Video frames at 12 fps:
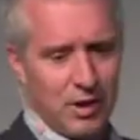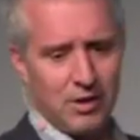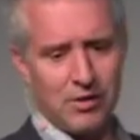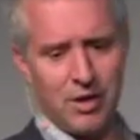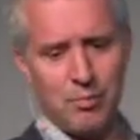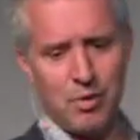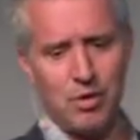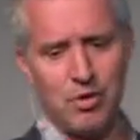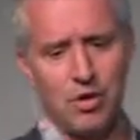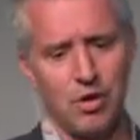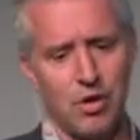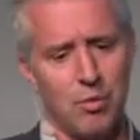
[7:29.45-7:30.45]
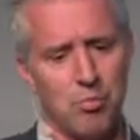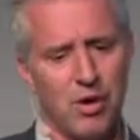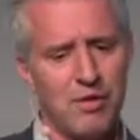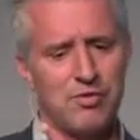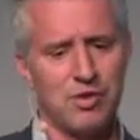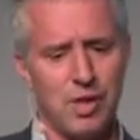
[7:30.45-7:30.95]
make a typo.
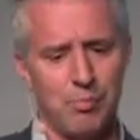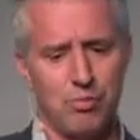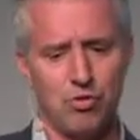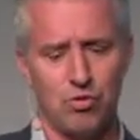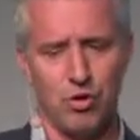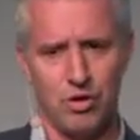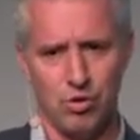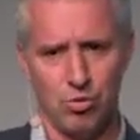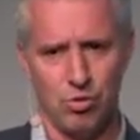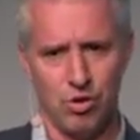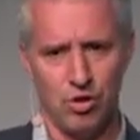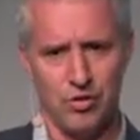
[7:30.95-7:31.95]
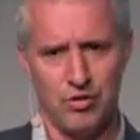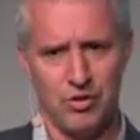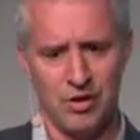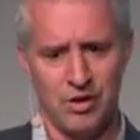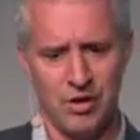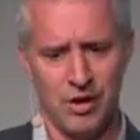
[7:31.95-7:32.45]
Private capital in the world
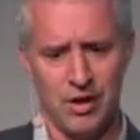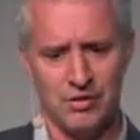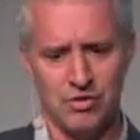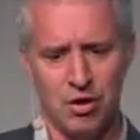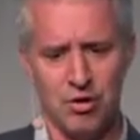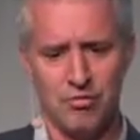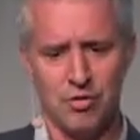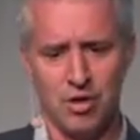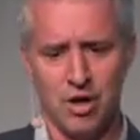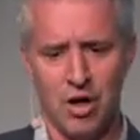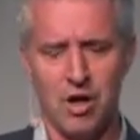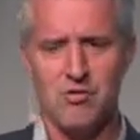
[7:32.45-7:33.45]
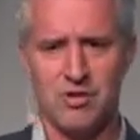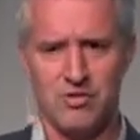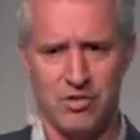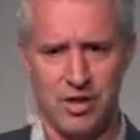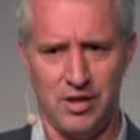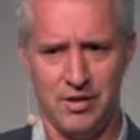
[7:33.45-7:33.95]
is over 100
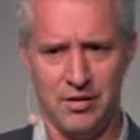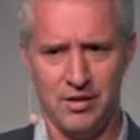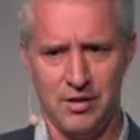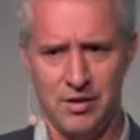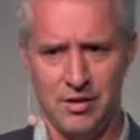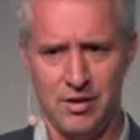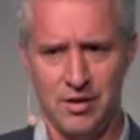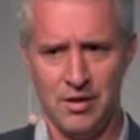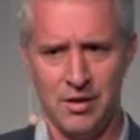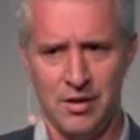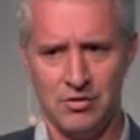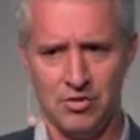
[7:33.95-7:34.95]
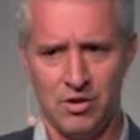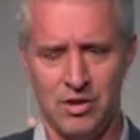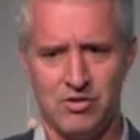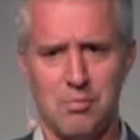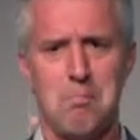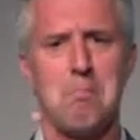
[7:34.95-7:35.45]
trillion. So
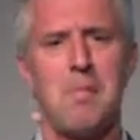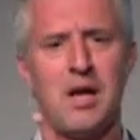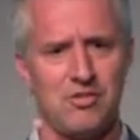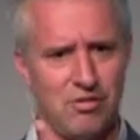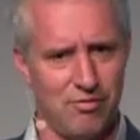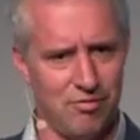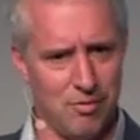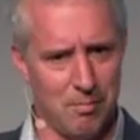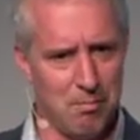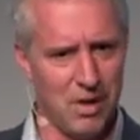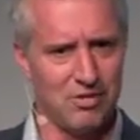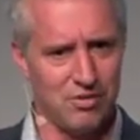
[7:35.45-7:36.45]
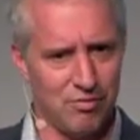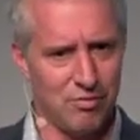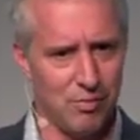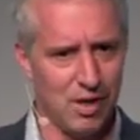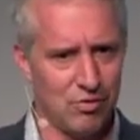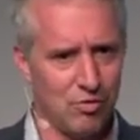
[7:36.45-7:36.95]
that's a massive, massive
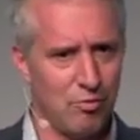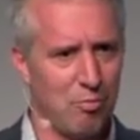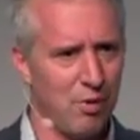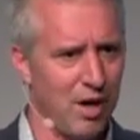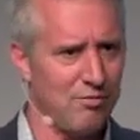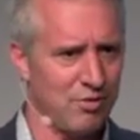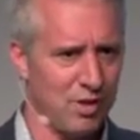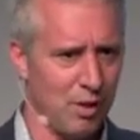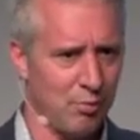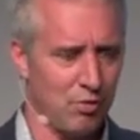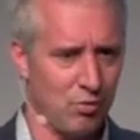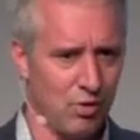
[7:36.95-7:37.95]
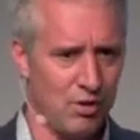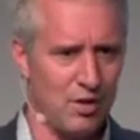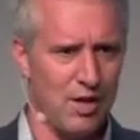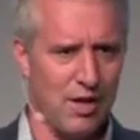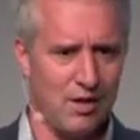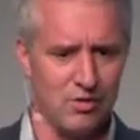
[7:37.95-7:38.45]
amount of private capital. In the
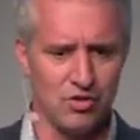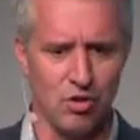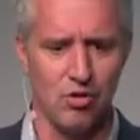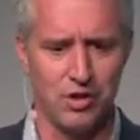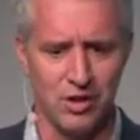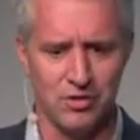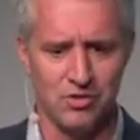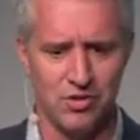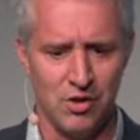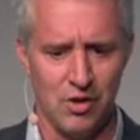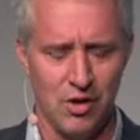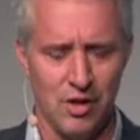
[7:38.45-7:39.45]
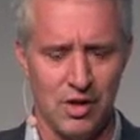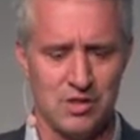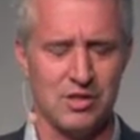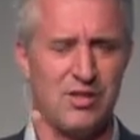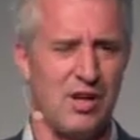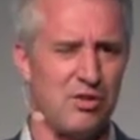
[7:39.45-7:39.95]
Netherlands only, it's
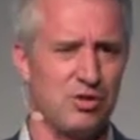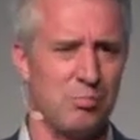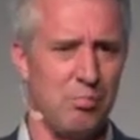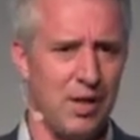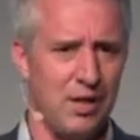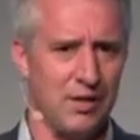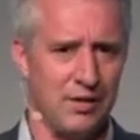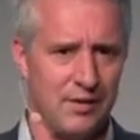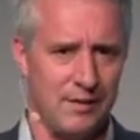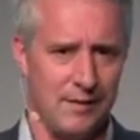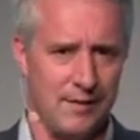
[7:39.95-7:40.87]
1,000 billion.